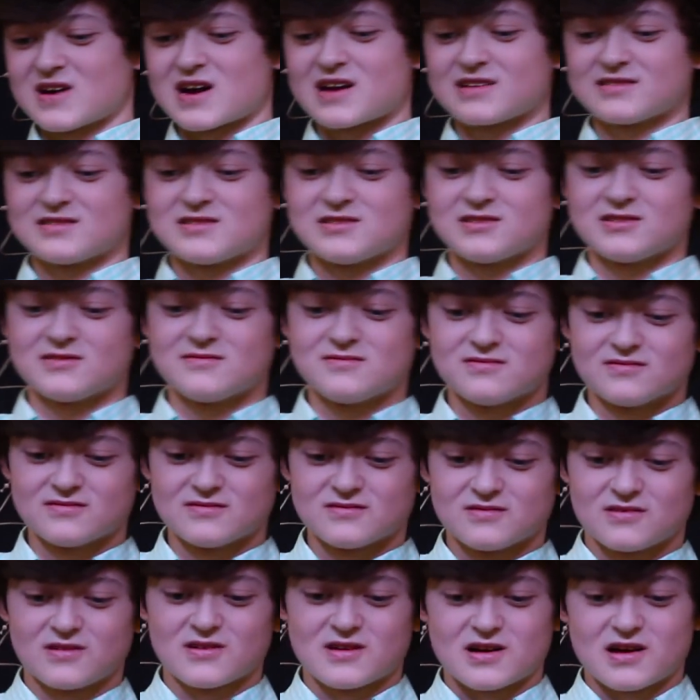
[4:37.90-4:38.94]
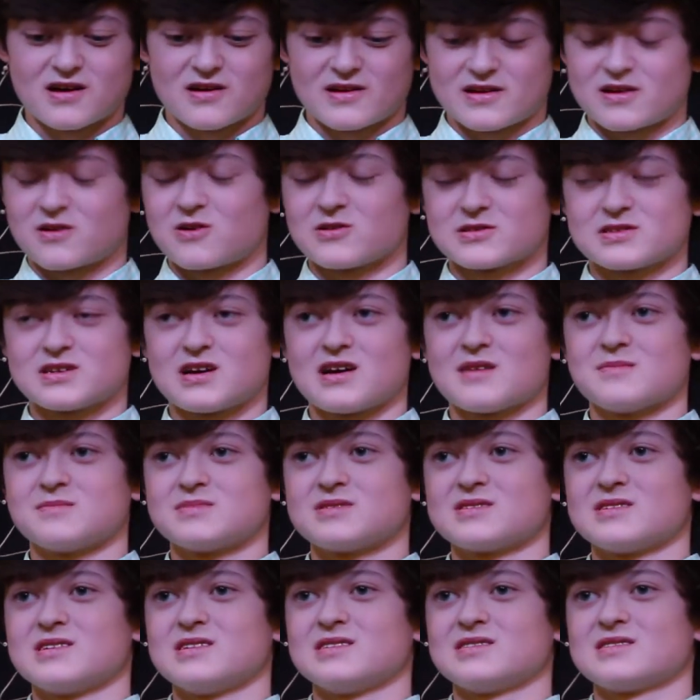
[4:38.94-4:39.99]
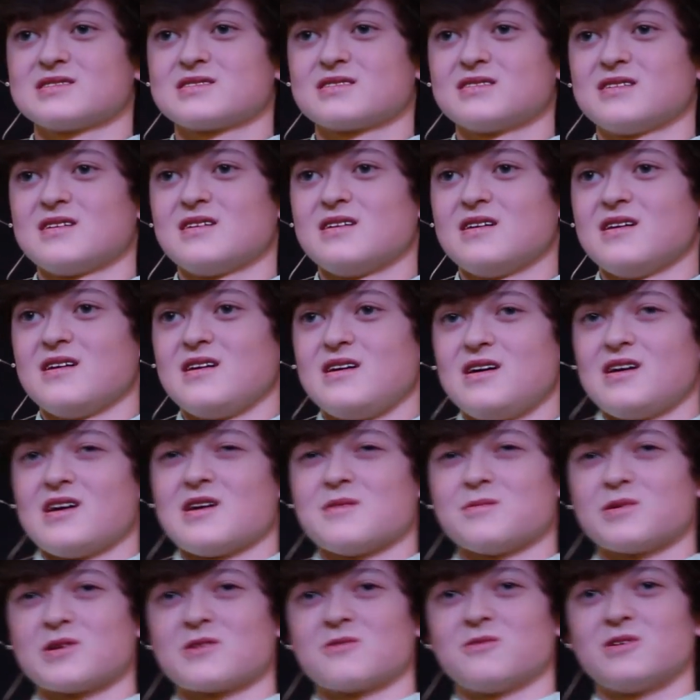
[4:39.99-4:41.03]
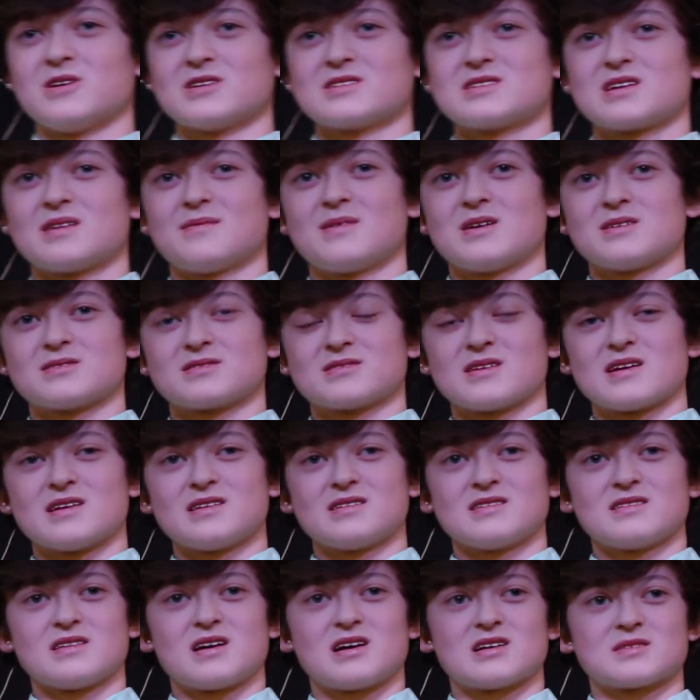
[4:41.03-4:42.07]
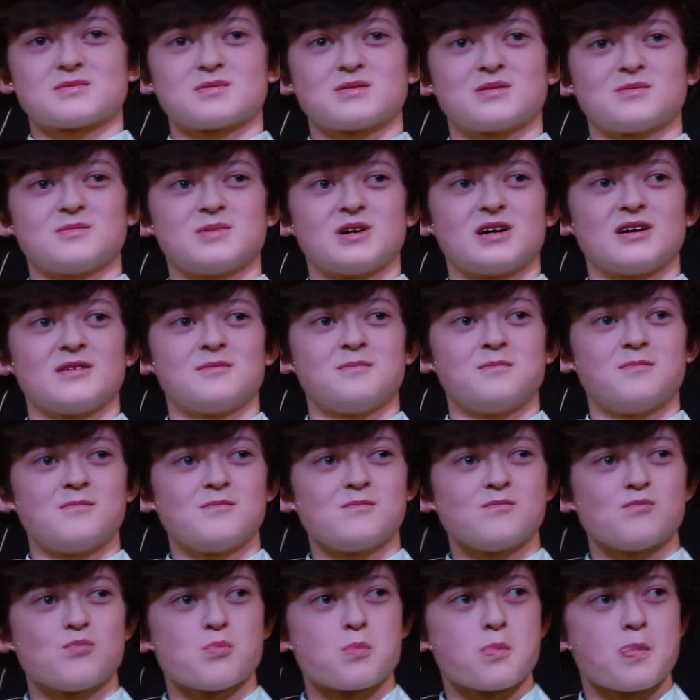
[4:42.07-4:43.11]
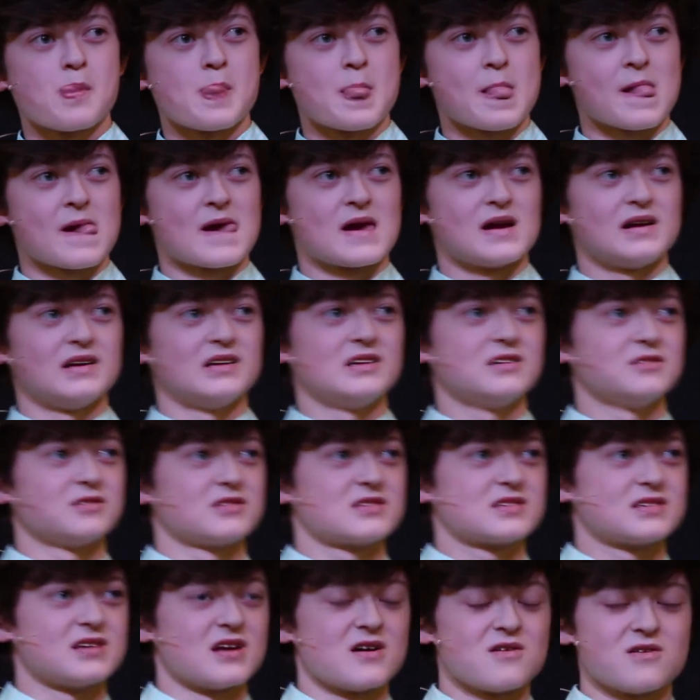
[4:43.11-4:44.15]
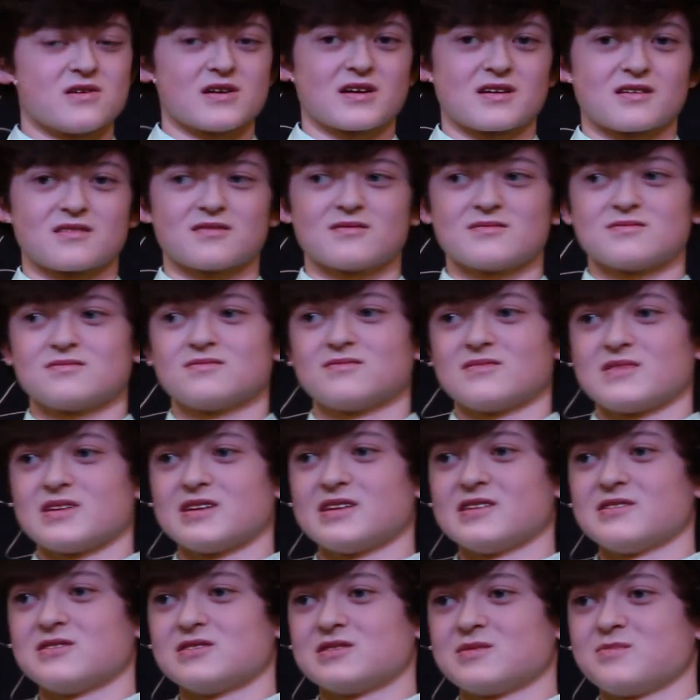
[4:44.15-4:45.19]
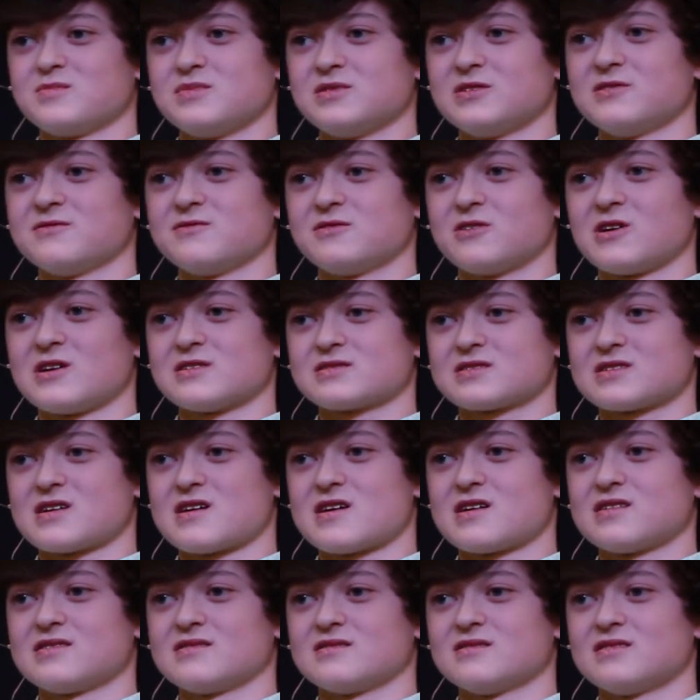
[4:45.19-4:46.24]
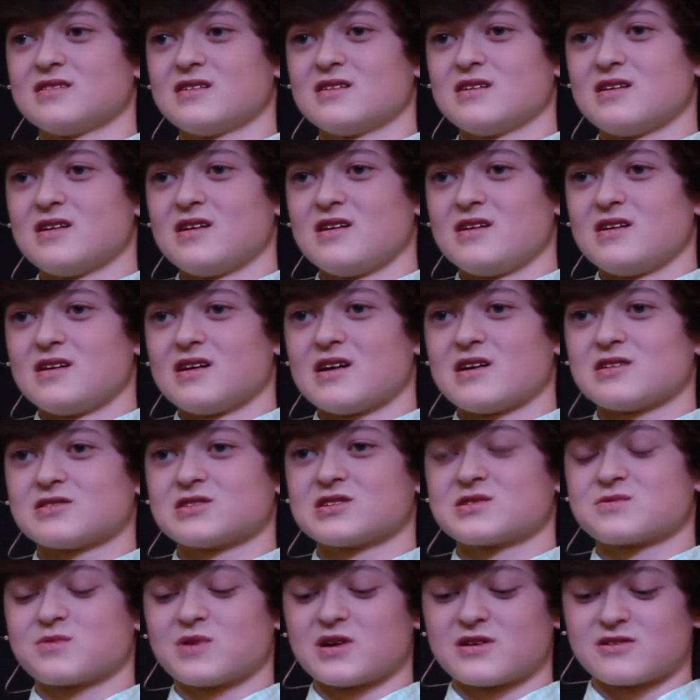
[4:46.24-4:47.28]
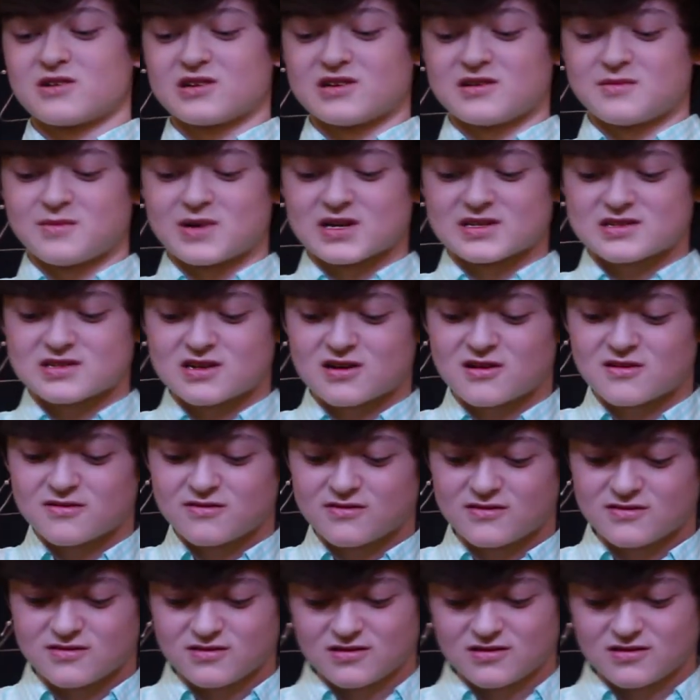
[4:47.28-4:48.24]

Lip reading: attitude at all times is I remember one time I was laying in the hospital bed and it was snowing and it was beautiful outside and I was just wondering to myself,